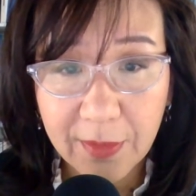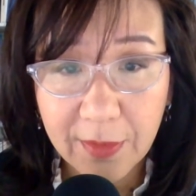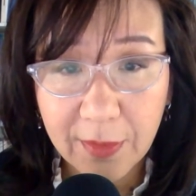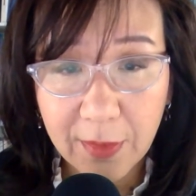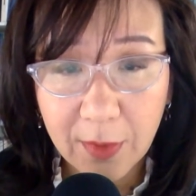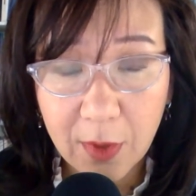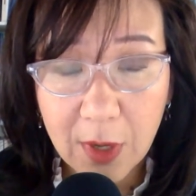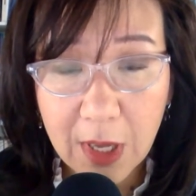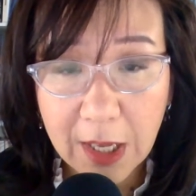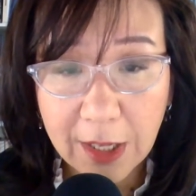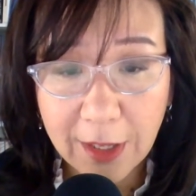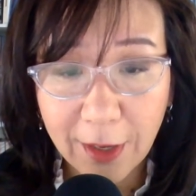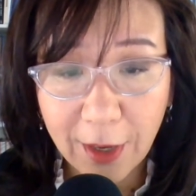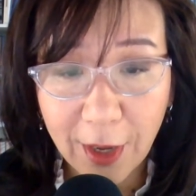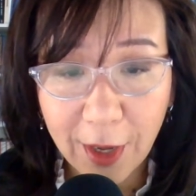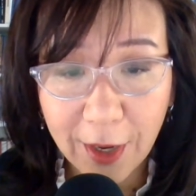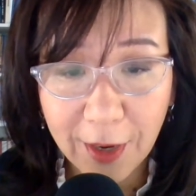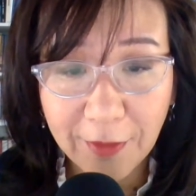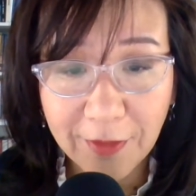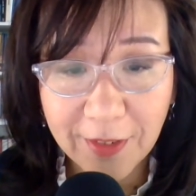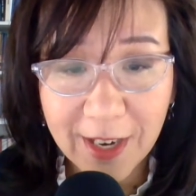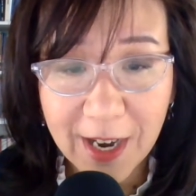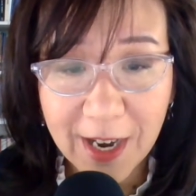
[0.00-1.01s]
There's a lot
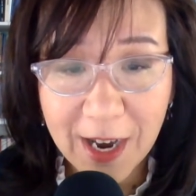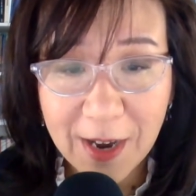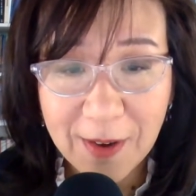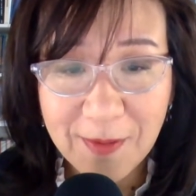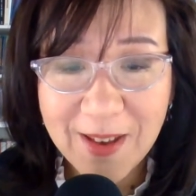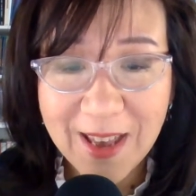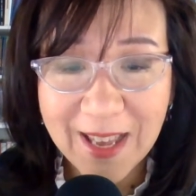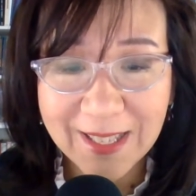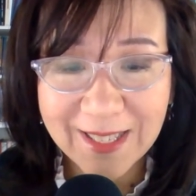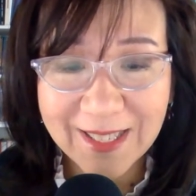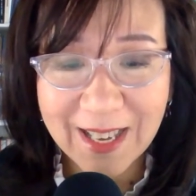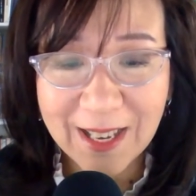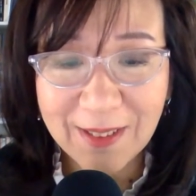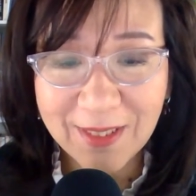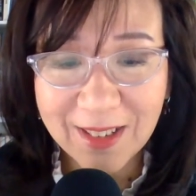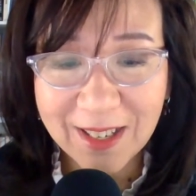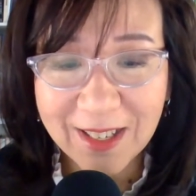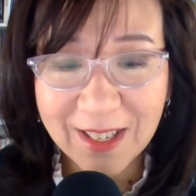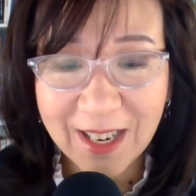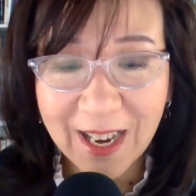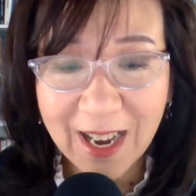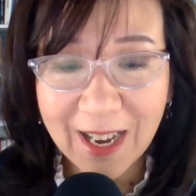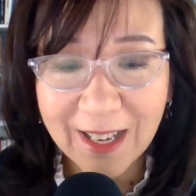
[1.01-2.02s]
of comments. I
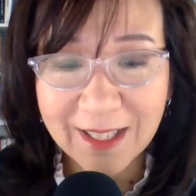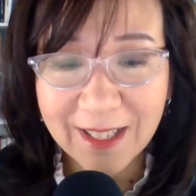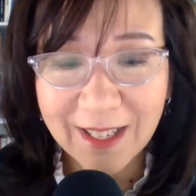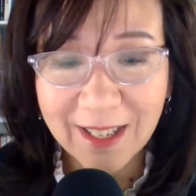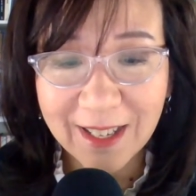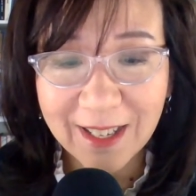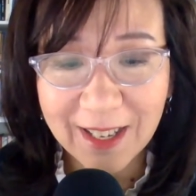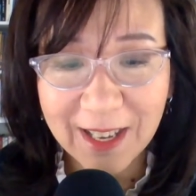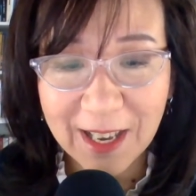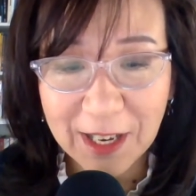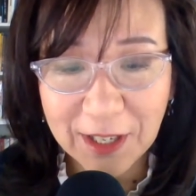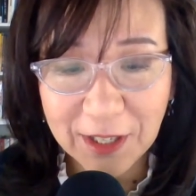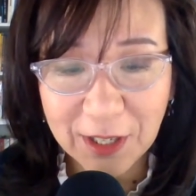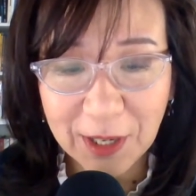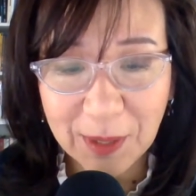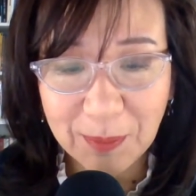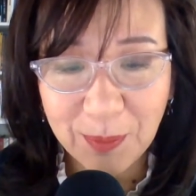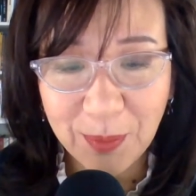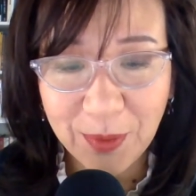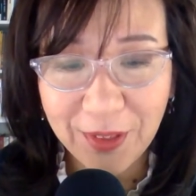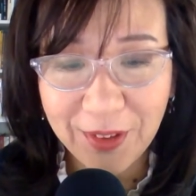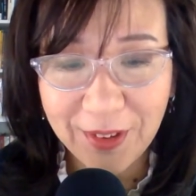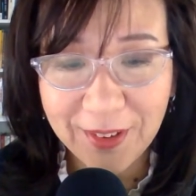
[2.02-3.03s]
could hardly catch
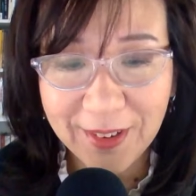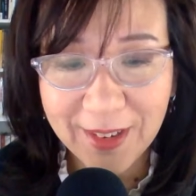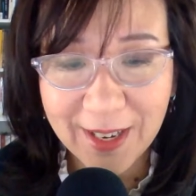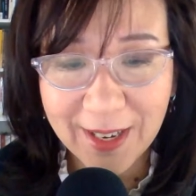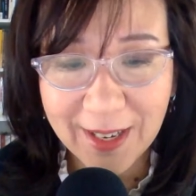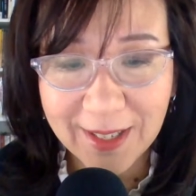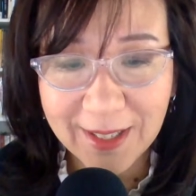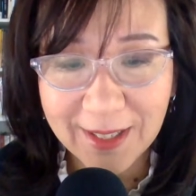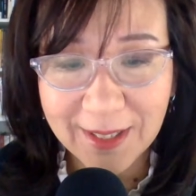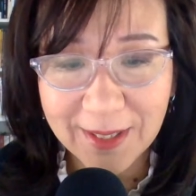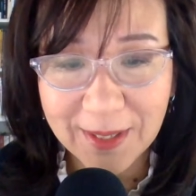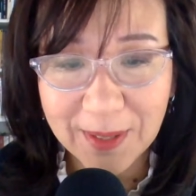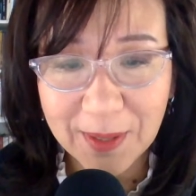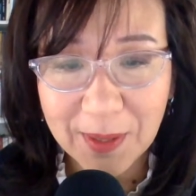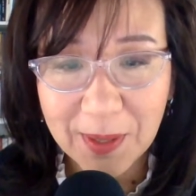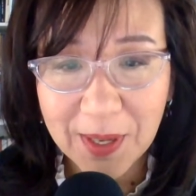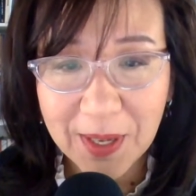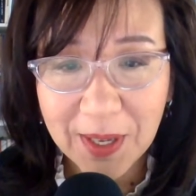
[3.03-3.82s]
up with you guys.